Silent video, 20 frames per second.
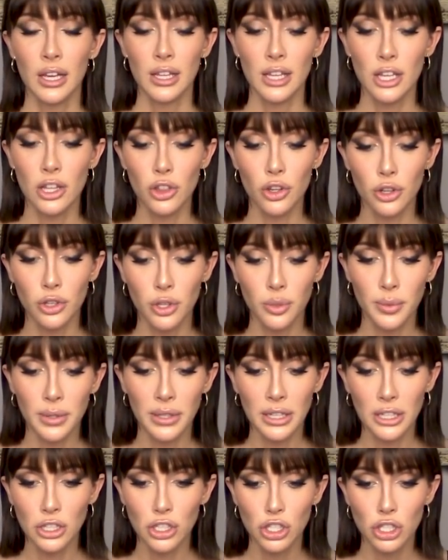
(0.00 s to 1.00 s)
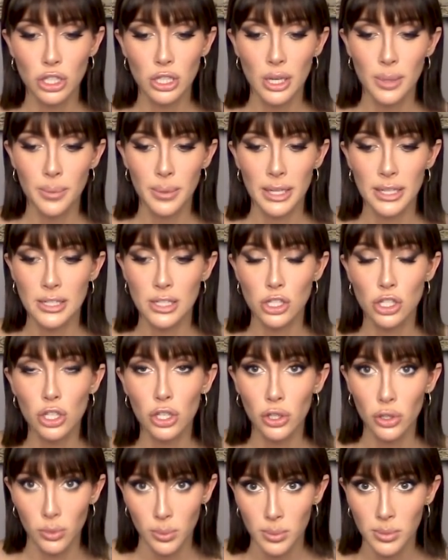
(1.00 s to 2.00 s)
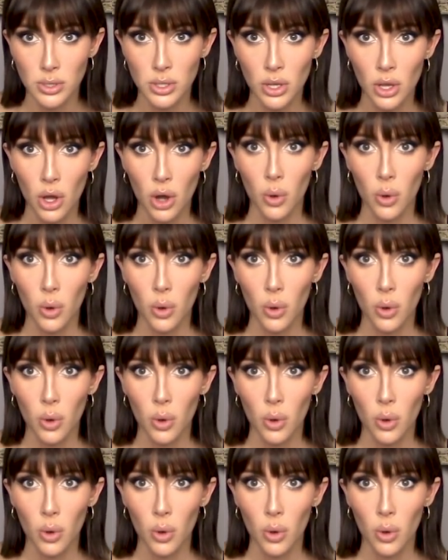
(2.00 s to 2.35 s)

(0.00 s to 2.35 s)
either the relationship is doomed